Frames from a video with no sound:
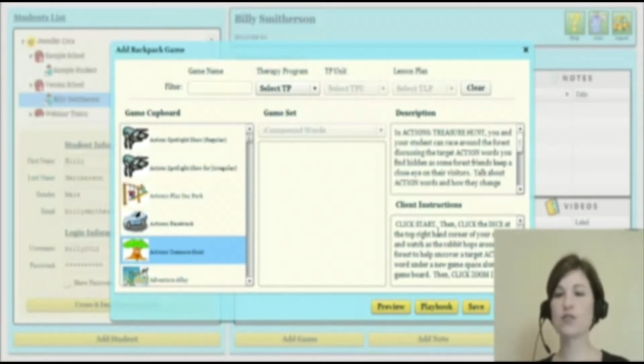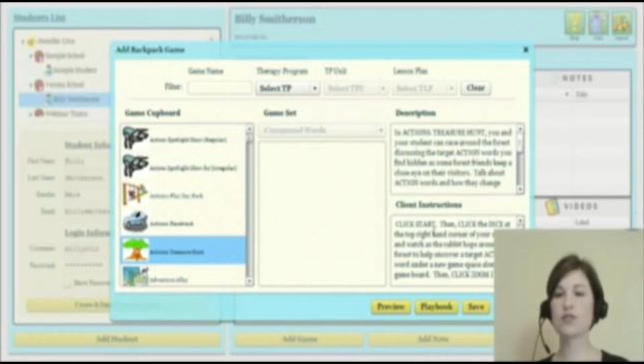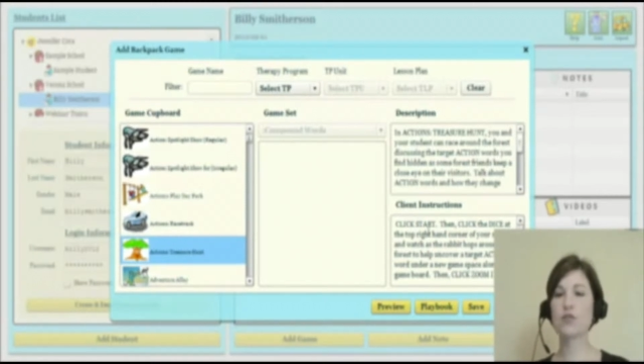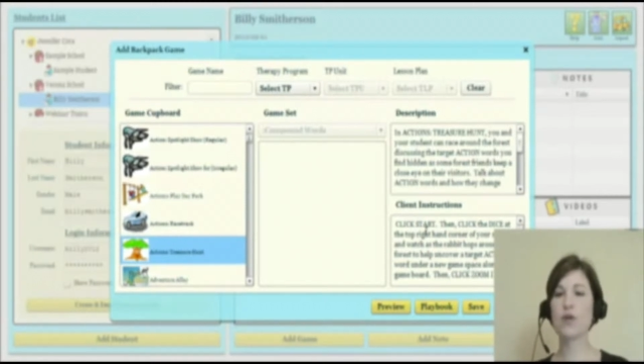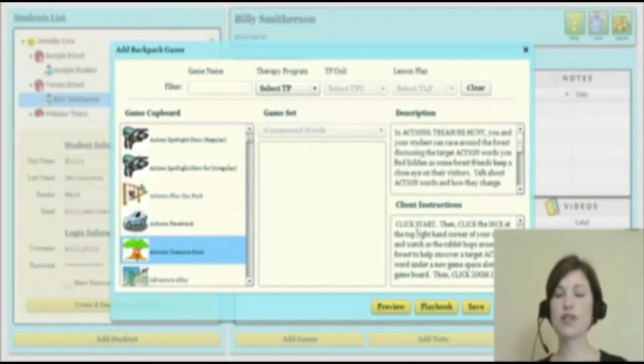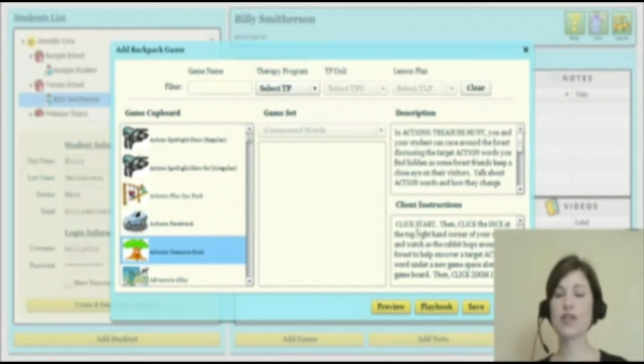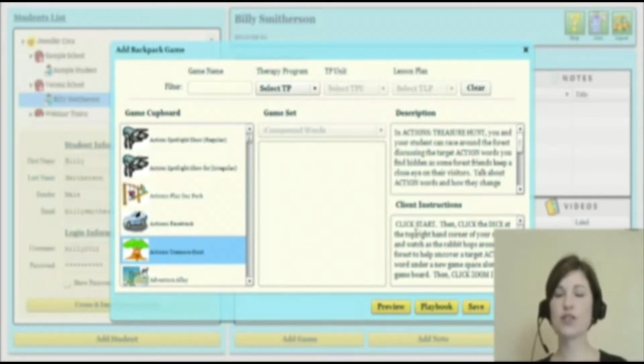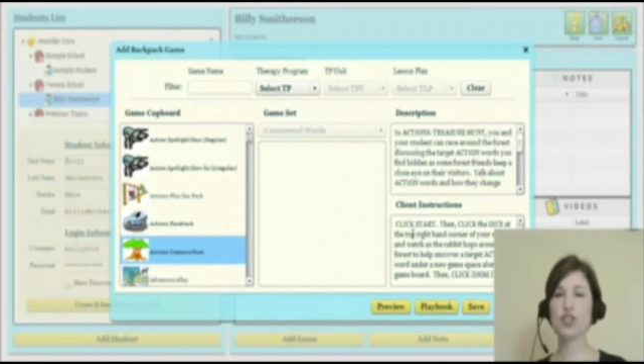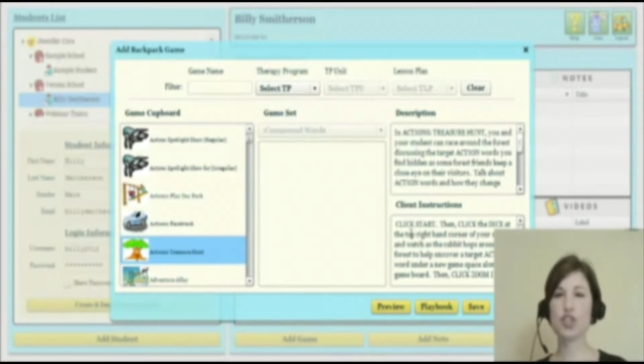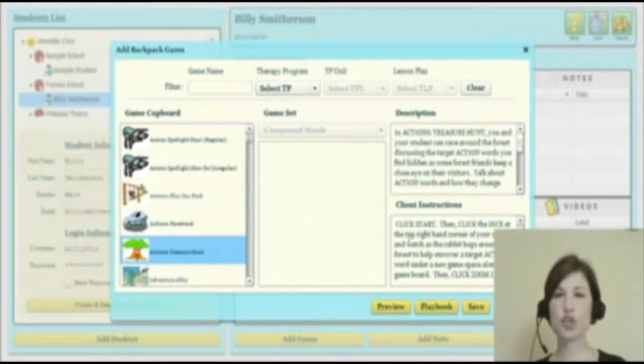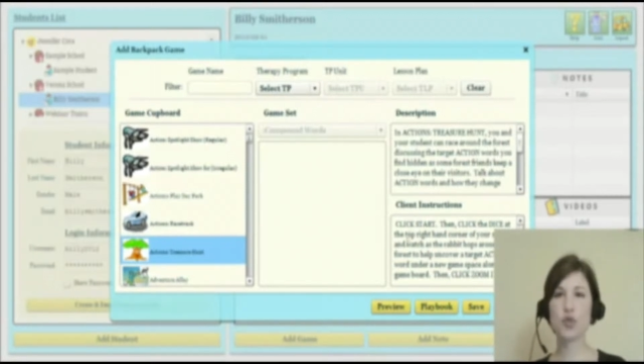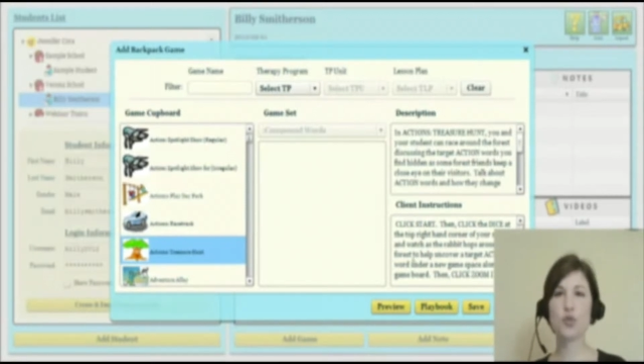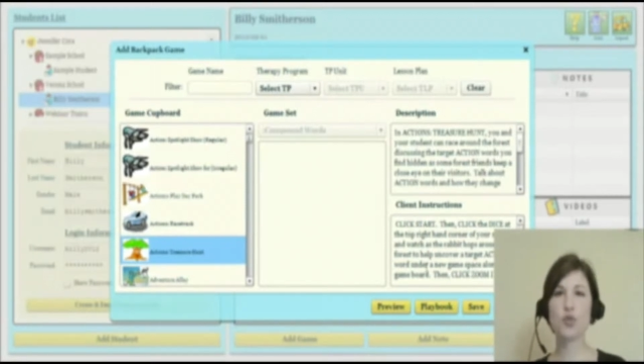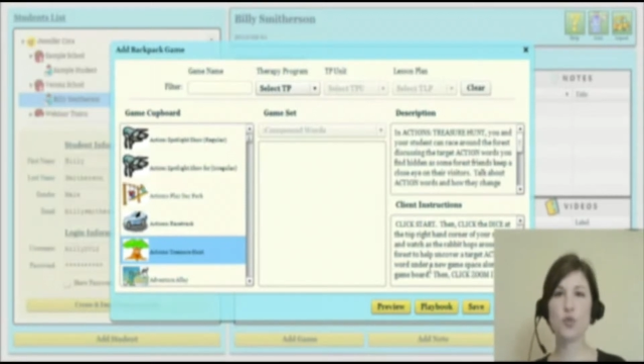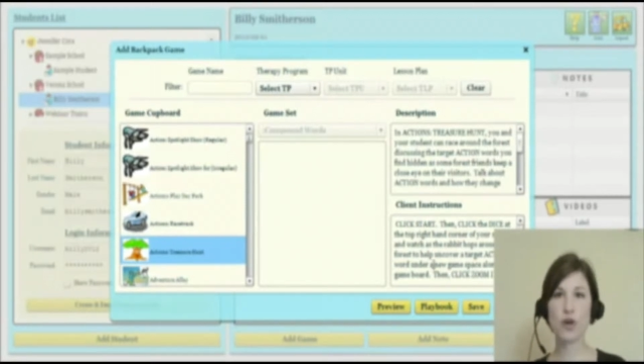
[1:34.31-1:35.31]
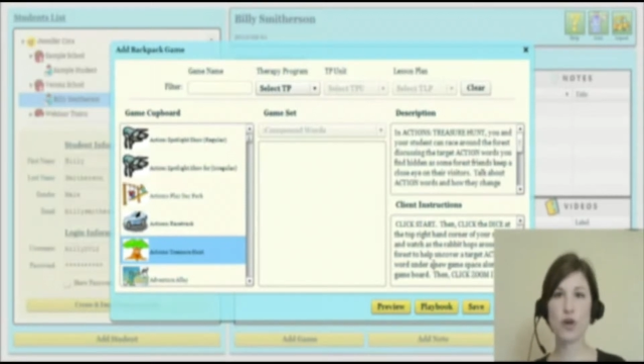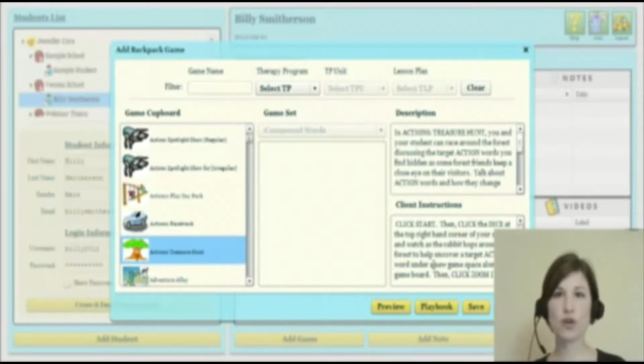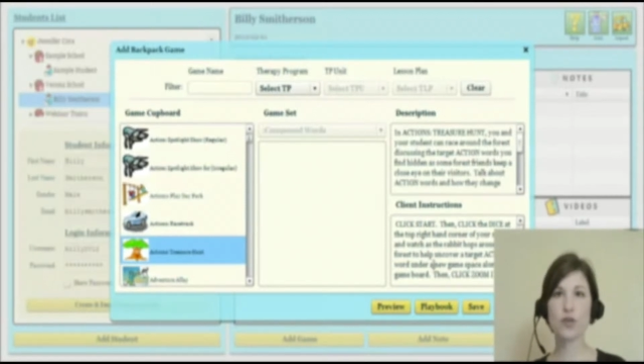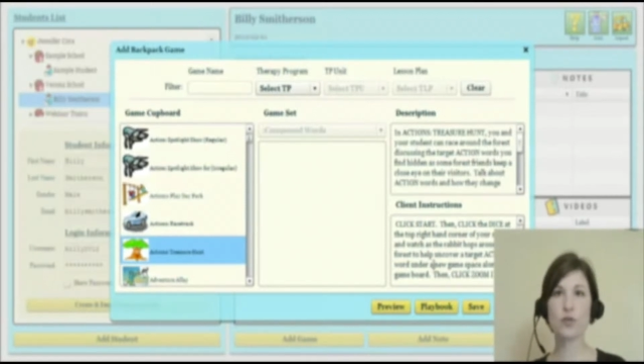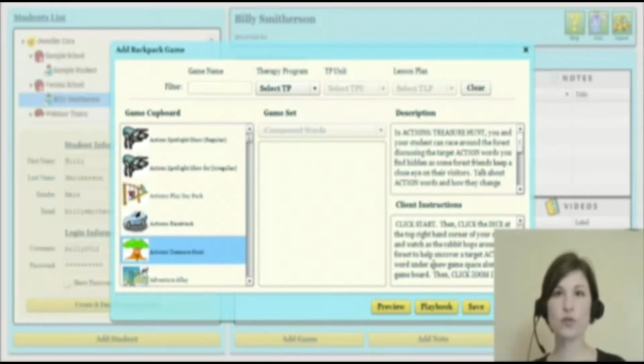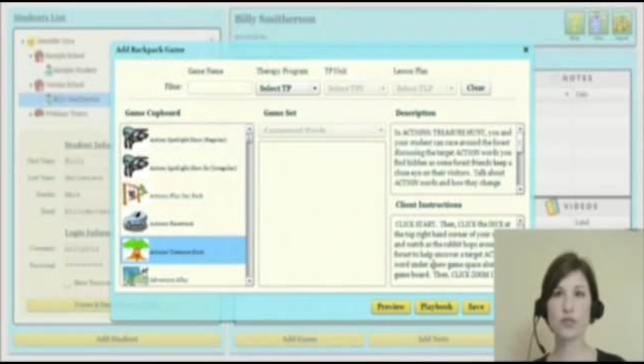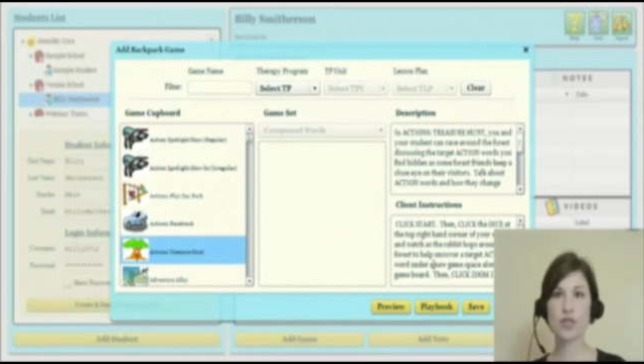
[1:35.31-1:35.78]
can show you where you will
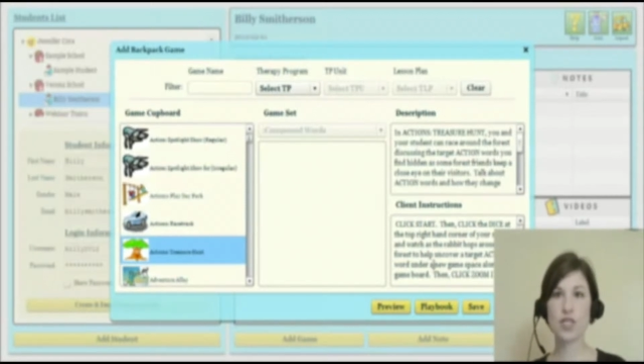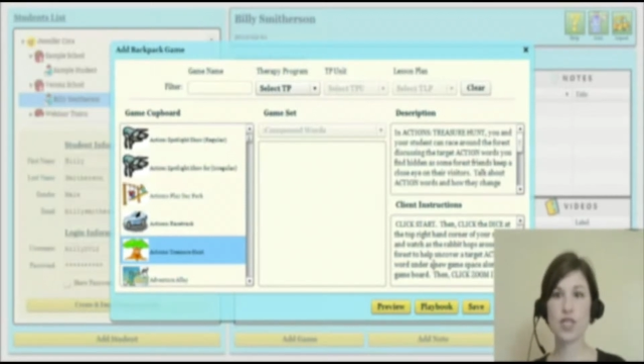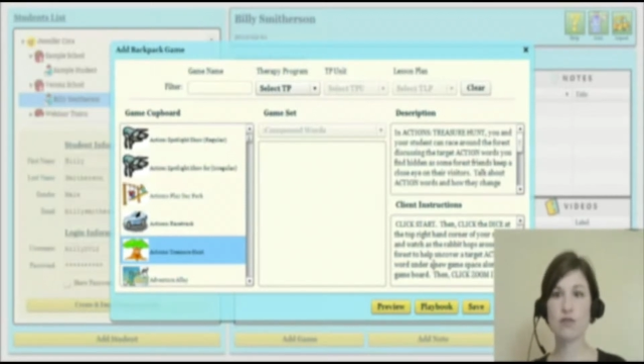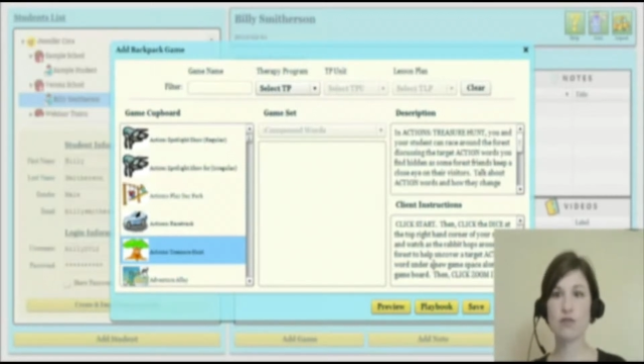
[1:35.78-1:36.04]
see those